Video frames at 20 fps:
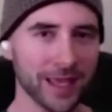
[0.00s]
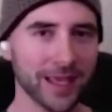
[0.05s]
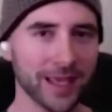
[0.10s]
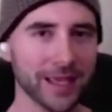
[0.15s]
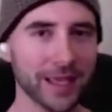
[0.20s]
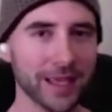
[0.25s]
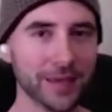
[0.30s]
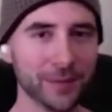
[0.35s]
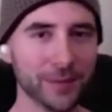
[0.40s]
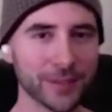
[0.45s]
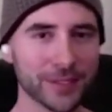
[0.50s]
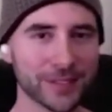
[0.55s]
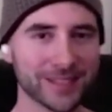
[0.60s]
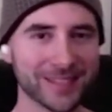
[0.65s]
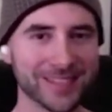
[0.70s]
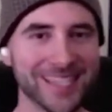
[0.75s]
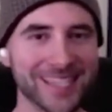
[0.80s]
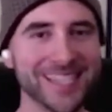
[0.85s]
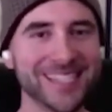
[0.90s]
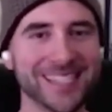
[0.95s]
He
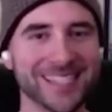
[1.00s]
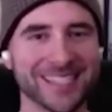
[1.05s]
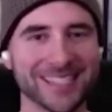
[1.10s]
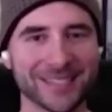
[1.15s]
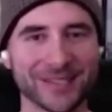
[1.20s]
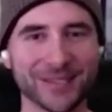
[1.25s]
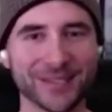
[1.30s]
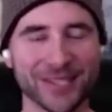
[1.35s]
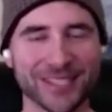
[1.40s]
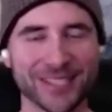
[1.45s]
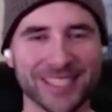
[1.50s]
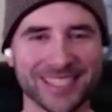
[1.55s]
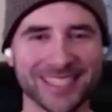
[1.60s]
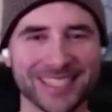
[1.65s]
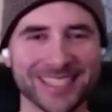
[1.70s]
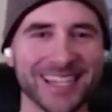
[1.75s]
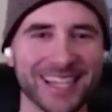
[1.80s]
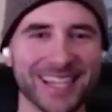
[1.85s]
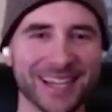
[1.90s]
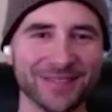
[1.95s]
was teaching this course at the
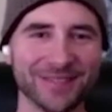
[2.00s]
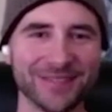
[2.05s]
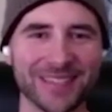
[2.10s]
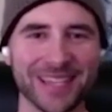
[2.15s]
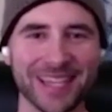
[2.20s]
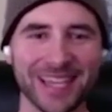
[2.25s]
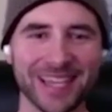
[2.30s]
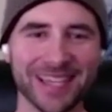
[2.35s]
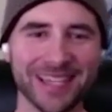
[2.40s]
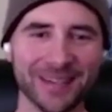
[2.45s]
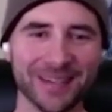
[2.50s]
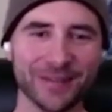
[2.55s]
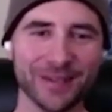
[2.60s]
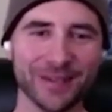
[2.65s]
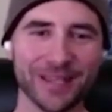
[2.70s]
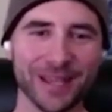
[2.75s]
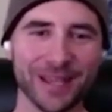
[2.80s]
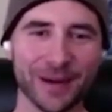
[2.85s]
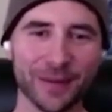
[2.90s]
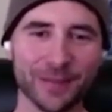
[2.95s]
time, and he
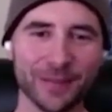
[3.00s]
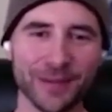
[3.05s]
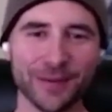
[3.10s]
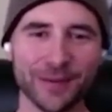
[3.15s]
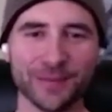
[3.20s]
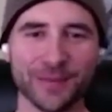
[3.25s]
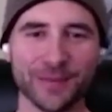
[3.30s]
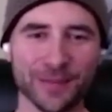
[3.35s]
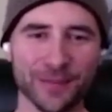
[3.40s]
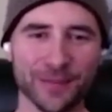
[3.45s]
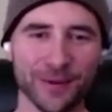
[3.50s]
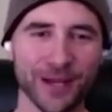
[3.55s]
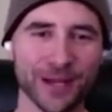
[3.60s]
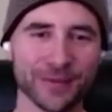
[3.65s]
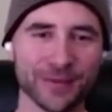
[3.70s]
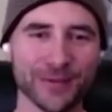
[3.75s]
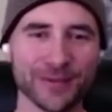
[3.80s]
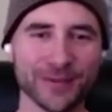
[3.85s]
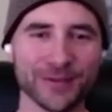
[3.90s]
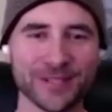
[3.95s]
really helped me with my
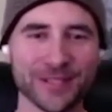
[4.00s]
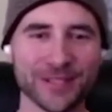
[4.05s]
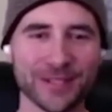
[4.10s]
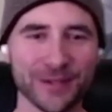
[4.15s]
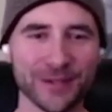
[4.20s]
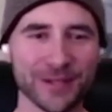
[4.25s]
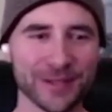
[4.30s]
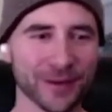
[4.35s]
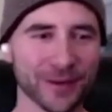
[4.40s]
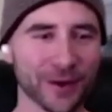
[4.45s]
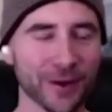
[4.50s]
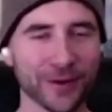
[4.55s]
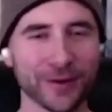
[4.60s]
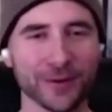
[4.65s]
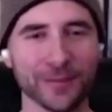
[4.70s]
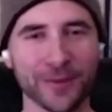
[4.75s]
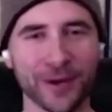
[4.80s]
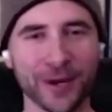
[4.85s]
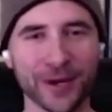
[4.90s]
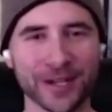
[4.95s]
breakthroughs with
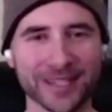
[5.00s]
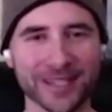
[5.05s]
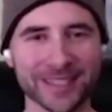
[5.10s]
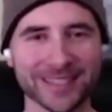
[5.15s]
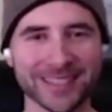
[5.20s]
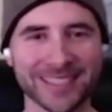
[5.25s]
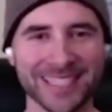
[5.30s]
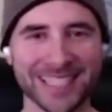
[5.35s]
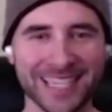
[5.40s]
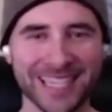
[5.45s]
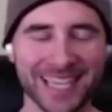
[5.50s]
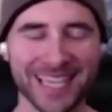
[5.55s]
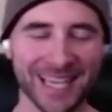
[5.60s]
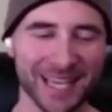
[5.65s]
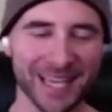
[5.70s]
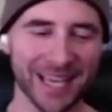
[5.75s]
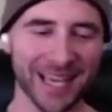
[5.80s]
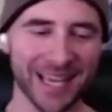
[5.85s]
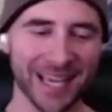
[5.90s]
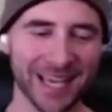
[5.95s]
article marketing
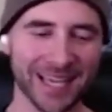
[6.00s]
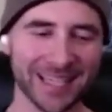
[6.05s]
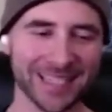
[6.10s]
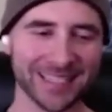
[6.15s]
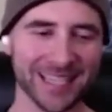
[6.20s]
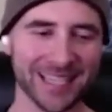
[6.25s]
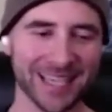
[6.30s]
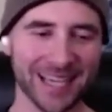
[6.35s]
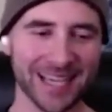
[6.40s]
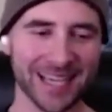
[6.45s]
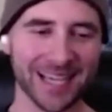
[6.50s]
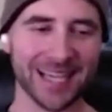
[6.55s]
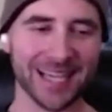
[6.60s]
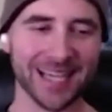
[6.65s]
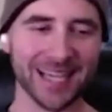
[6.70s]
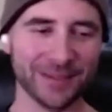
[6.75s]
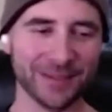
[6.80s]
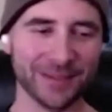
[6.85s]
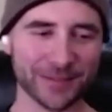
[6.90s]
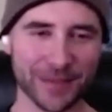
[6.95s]
and uh,
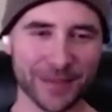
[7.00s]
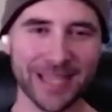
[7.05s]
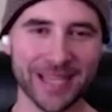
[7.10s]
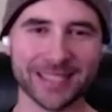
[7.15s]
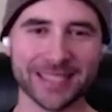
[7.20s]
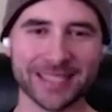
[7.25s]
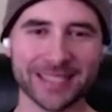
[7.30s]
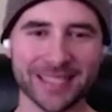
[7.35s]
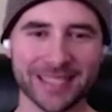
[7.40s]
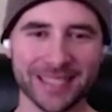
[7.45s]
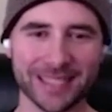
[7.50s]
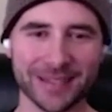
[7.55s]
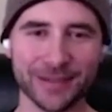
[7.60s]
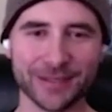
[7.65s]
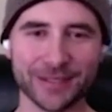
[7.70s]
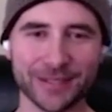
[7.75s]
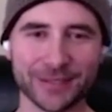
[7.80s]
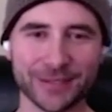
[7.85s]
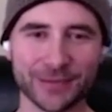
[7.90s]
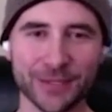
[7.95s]
it was amazing. It
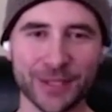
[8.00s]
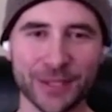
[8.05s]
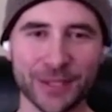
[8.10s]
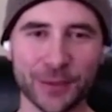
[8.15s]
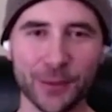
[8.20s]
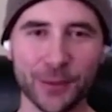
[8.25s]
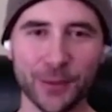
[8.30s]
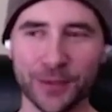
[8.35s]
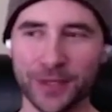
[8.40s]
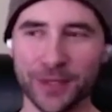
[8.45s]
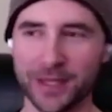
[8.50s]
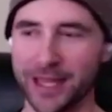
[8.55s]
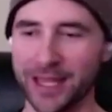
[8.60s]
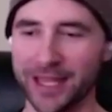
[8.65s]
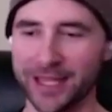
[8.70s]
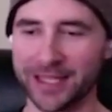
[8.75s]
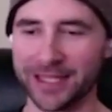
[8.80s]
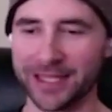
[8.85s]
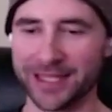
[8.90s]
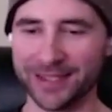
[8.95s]
was just really cool to
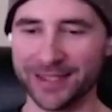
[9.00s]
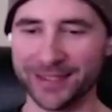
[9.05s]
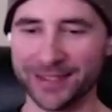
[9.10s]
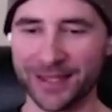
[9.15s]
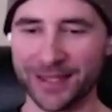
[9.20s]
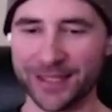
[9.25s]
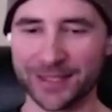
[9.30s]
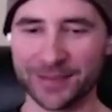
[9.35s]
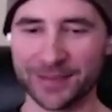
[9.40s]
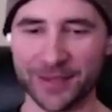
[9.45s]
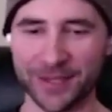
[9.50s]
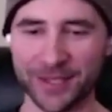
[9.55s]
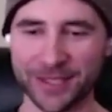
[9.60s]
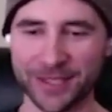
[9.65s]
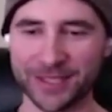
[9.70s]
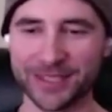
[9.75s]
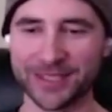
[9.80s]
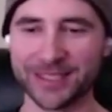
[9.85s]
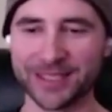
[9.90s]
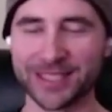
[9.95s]
like you know write some
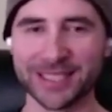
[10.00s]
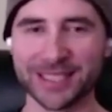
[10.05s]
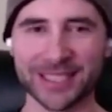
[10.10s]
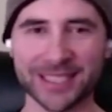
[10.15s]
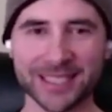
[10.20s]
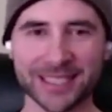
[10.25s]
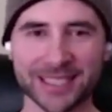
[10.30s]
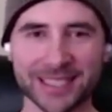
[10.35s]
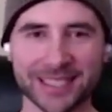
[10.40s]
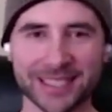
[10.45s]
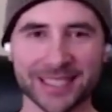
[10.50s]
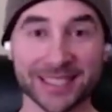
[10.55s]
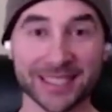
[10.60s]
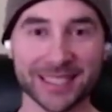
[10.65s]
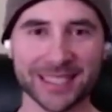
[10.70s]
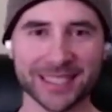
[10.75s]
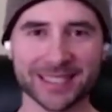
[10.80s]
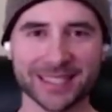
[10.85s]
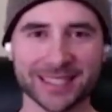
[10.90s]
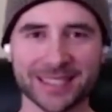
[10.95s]
articles and then get the
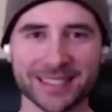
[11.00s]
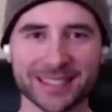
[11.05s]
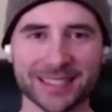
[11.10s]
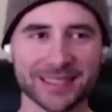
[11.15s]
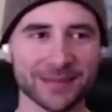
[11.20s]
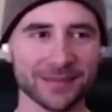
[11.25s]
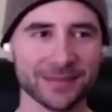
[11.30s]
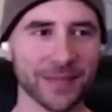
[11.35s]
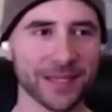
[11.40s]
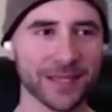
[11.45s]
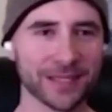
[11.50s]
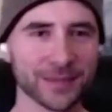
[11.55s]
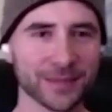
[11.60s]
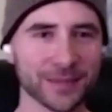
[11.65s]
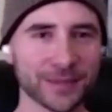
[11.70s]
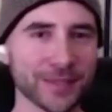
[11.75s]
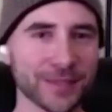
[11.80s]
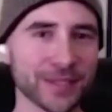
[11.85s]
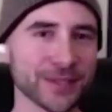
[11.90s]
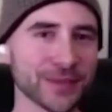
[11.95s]
clicks and make some
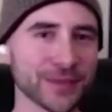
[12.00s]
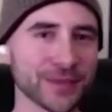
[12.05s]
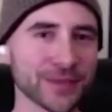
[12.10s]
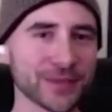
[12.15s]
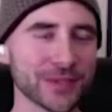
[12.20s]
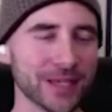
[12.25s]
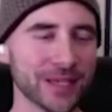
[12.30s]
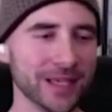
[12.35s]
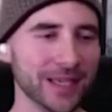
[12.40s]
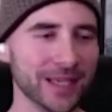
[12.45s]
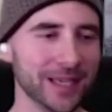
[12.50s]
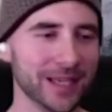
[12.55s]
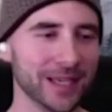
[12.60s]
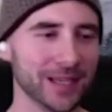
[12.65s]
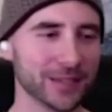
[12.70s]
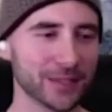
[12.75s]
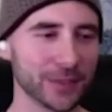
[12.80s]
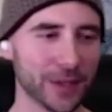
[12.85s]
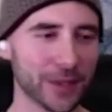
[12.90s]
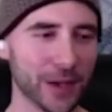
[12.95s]
commissions.
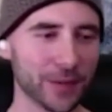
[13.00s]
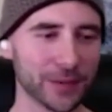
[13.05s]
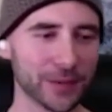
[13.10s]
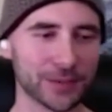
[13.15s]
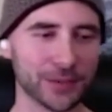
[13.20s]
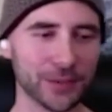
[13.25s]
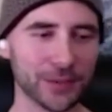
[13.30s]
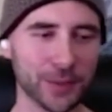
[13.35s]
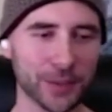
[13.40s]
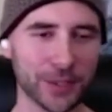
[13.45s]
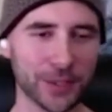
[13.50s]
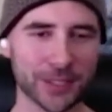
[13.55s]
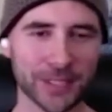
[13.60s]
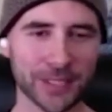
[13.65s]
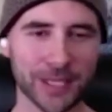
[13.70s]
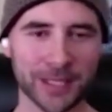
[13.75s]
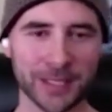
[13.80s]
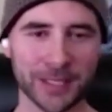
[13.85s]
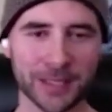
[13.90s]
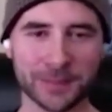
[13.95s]
And so that was super
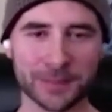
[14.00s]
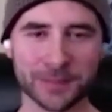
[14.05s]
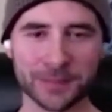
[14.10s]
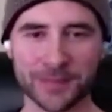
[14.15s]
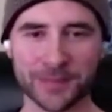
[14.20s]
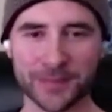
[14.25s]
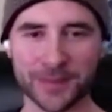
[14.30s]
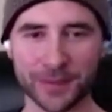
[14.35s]
exciting.